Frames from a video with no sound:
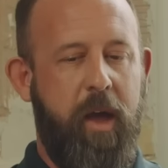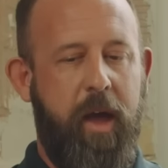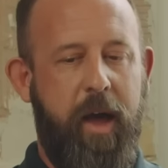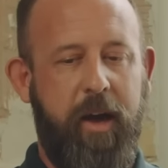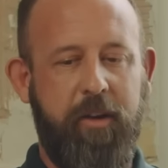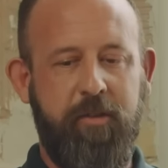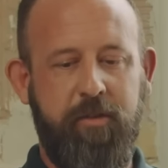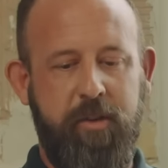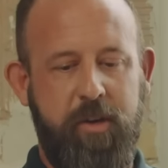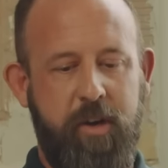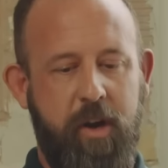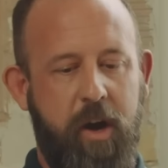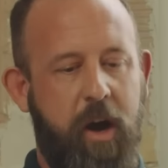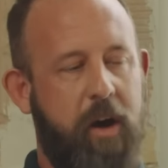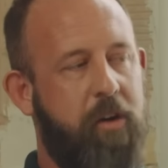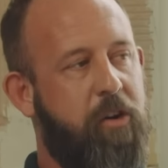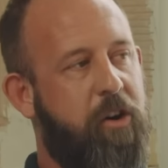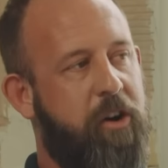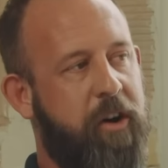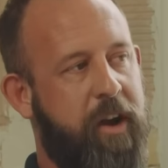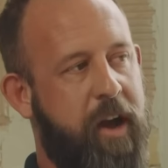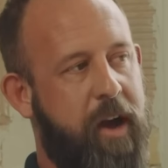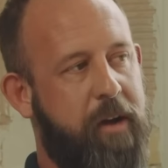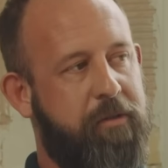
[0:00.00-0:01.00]
actually, not
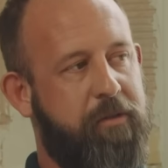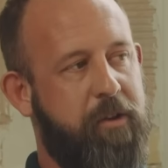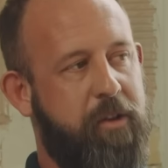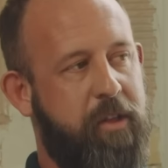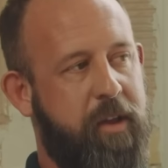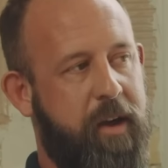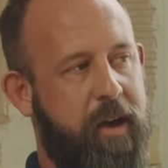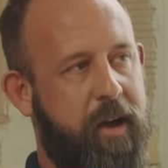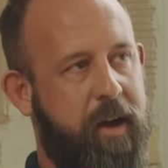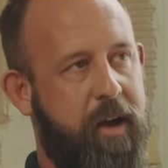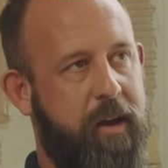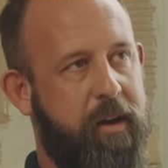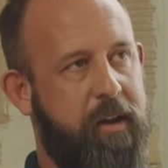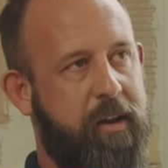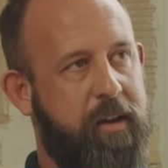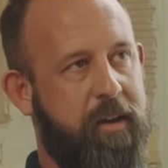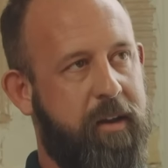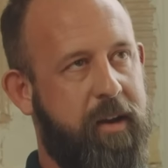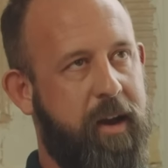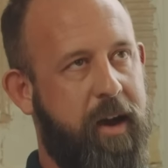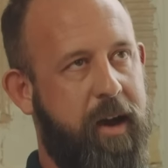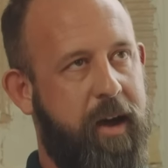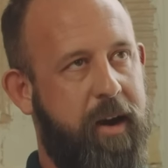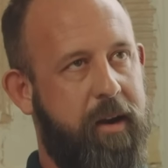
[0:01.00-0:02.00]
long after that, he
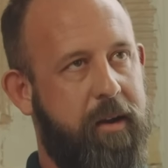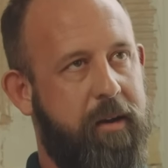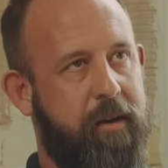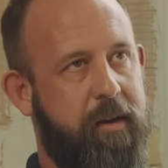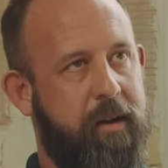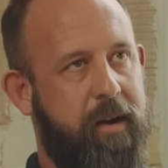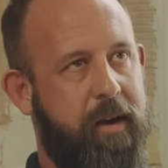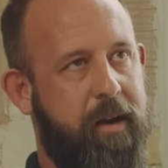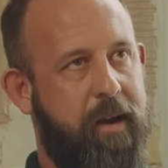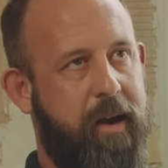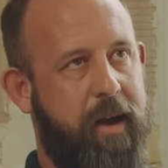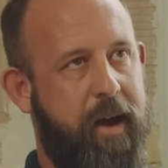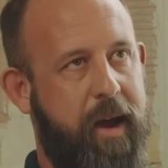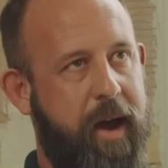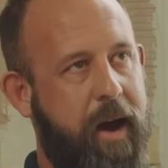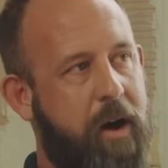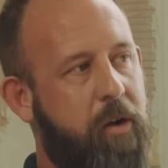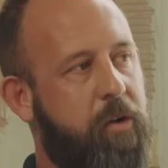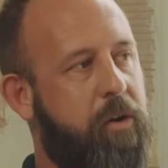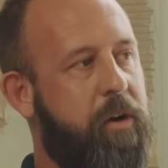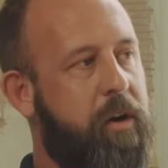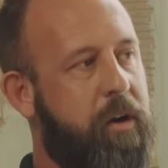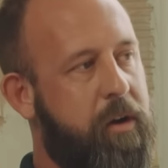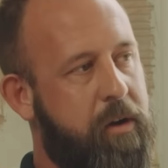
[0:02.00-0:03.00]
got
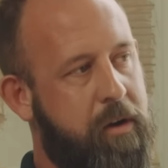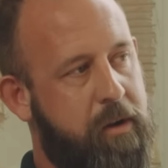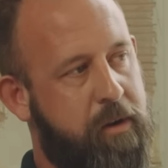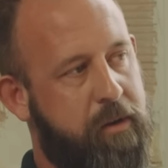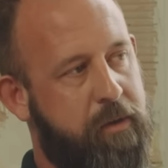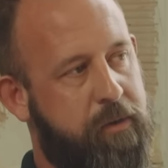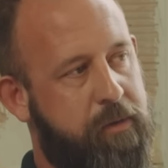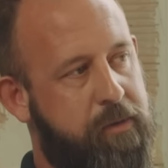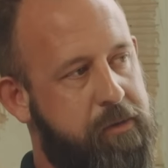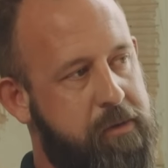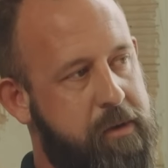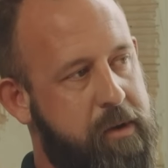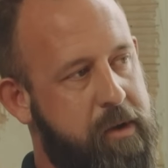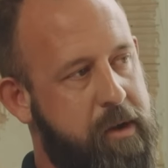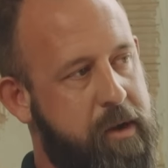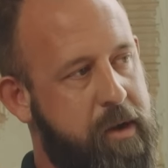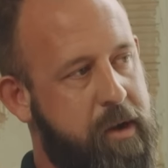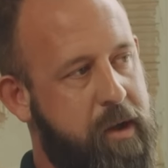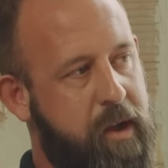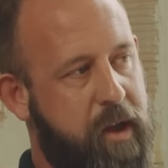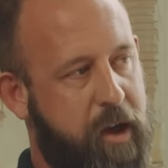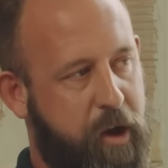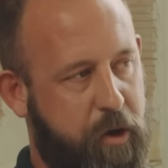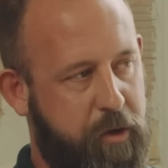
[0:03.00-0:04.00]
out of
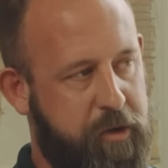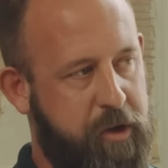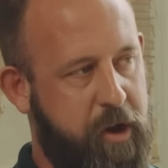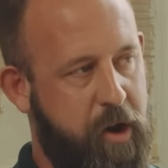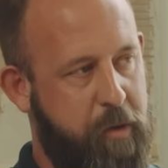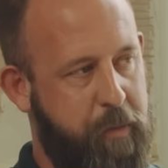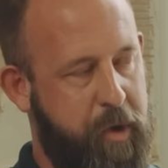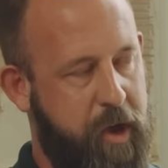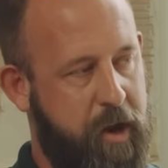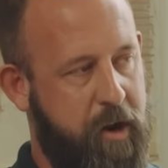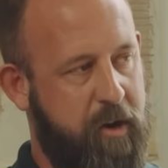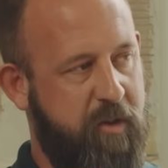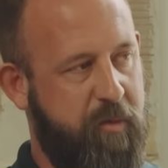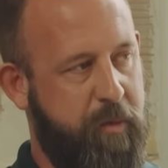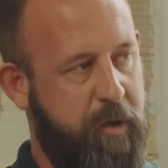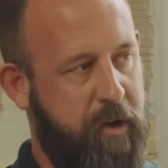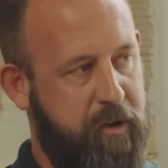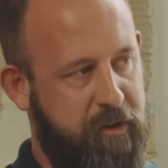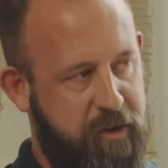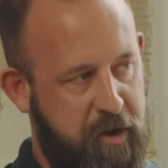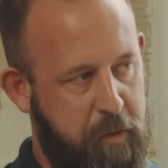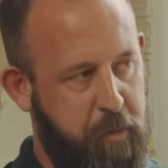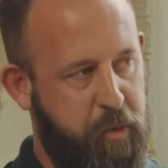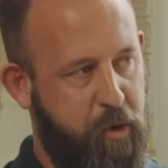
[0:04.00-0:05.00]
healthcare
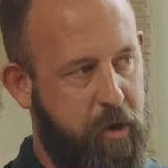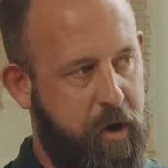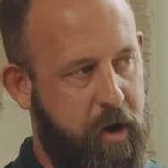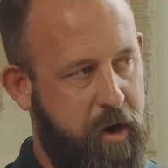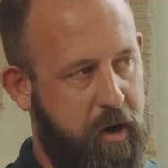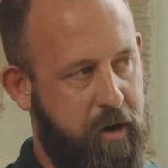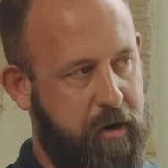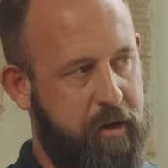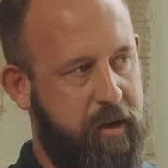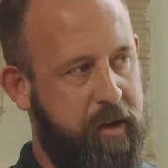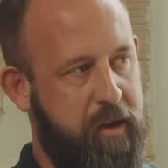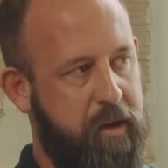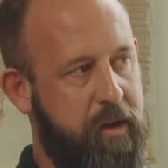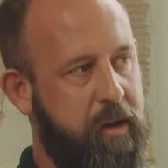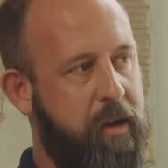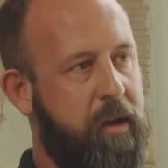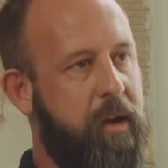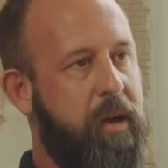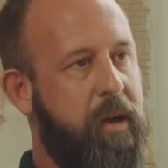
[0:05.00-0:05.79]
management temporarily,